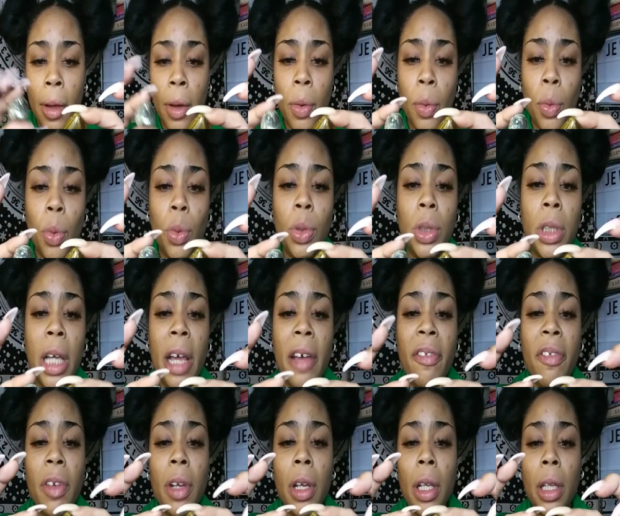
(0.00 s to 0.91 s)
will
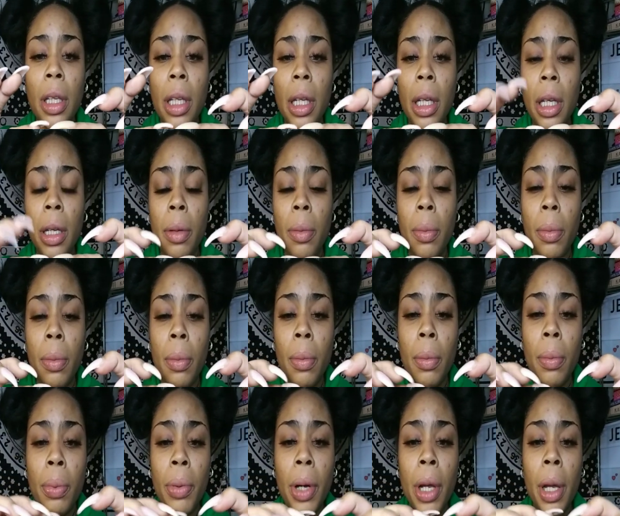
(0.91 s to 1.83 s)
definitely
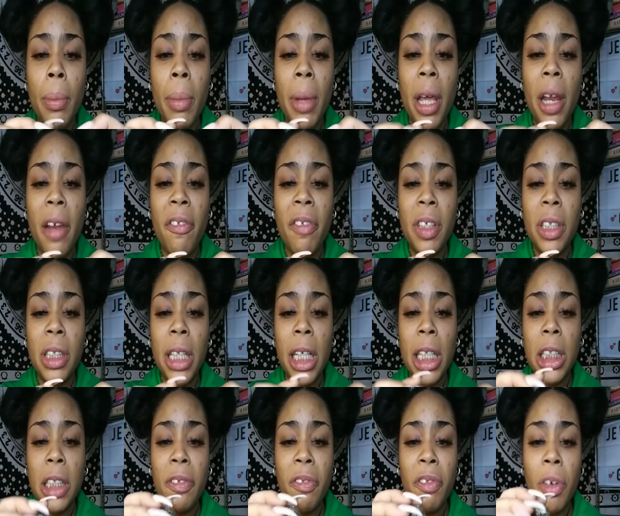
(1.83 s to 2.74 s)
bring a
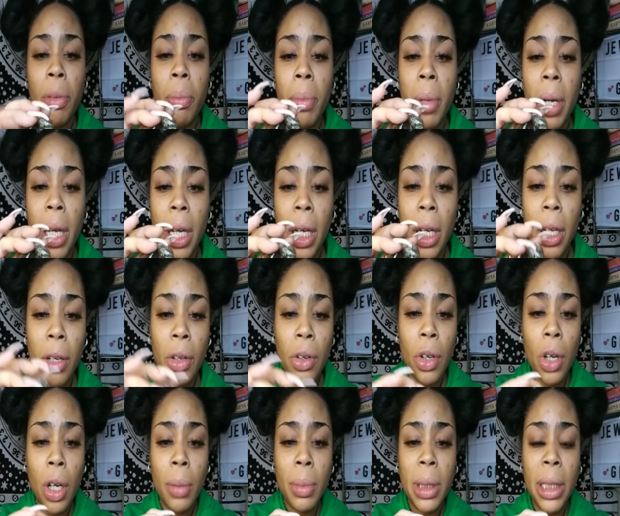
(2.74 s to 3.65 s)
manifestation for money, you
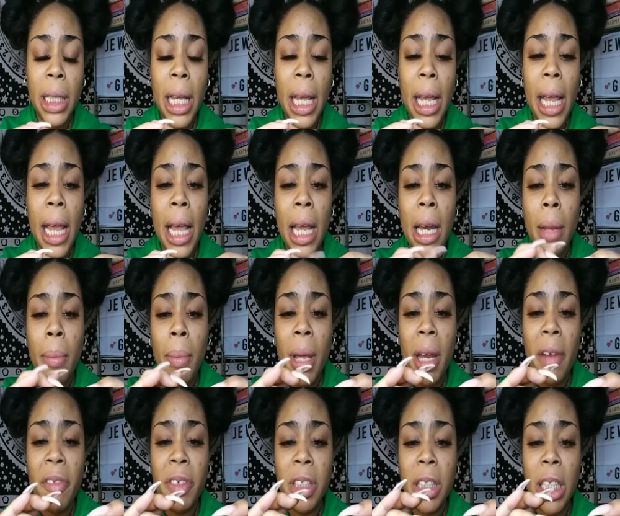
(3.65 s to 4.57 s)
know what I'm saying? And a
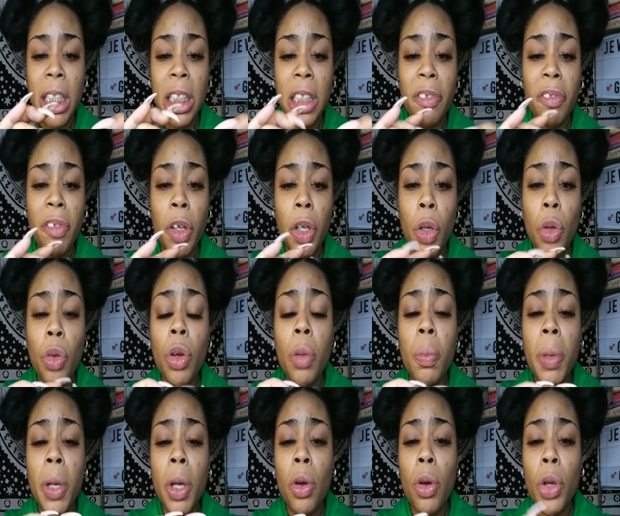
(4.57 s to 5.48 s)
manifestation for you to
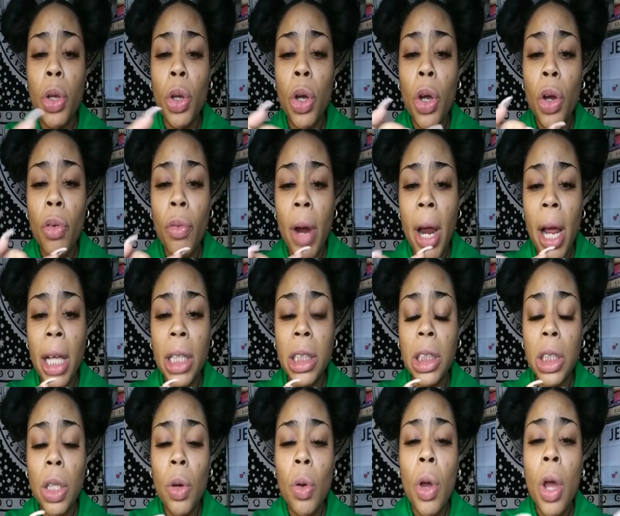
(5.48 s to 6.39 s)
be on your grind.
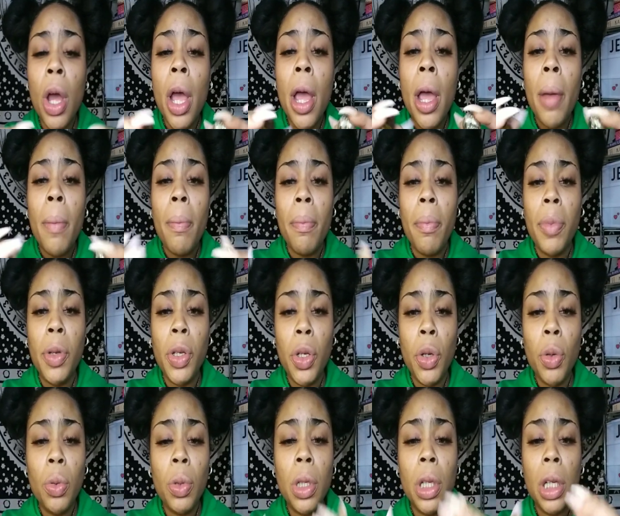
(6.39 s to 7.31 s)
So
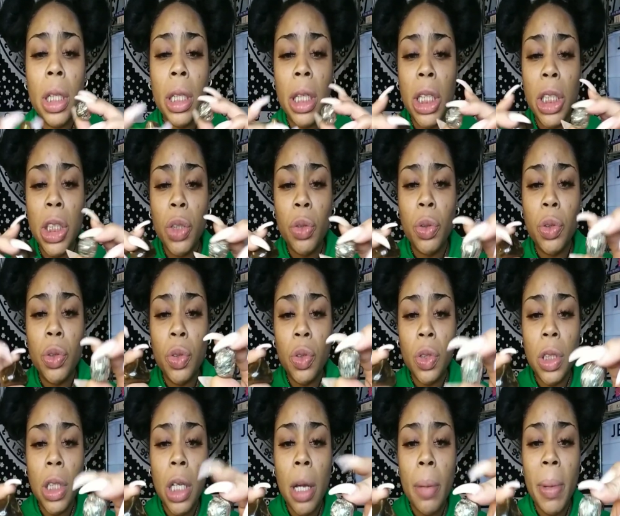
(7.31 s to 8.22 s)
you look these
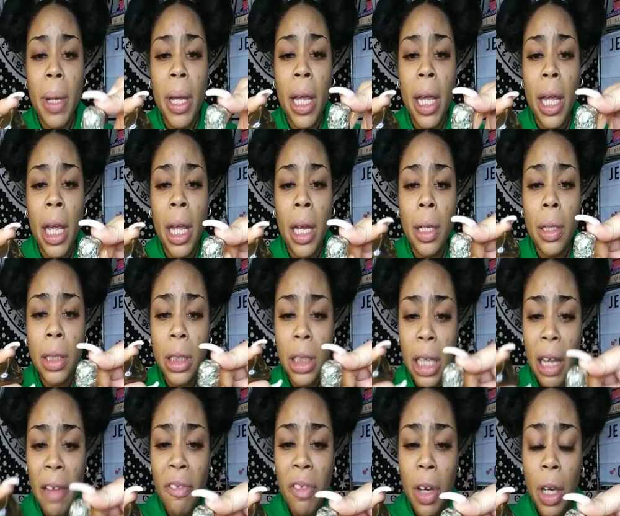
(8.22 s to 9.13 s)
crystals up, and
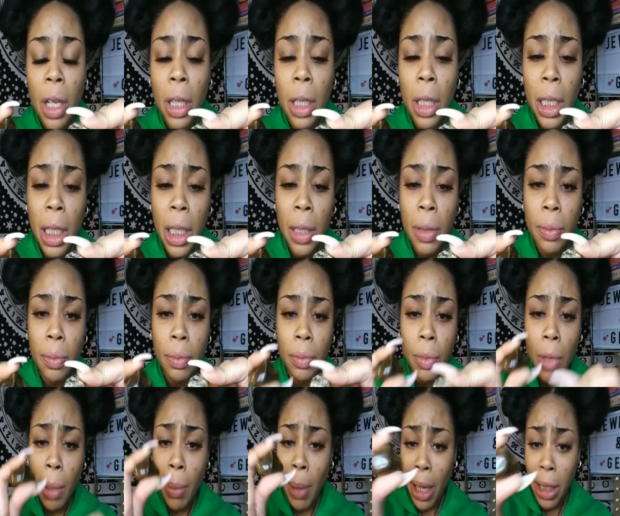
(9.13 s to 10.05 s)
definitely
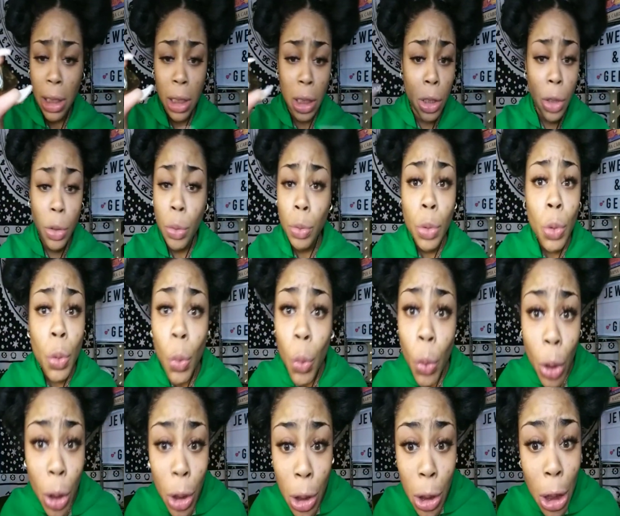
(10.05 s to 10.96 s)
I'm asking you,
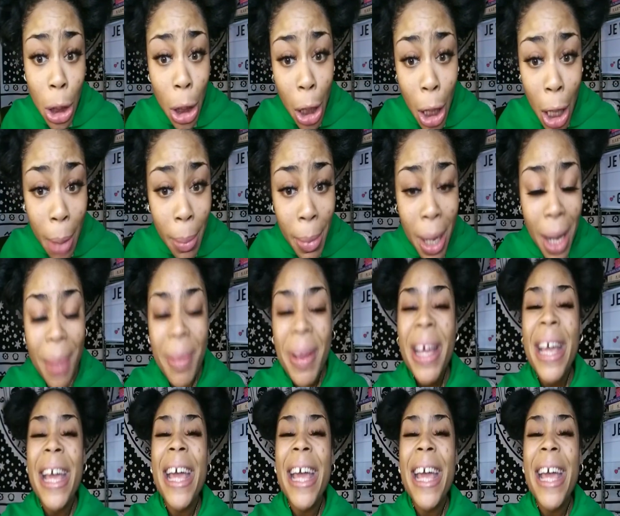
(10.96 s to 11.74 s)
Taurus, to look them up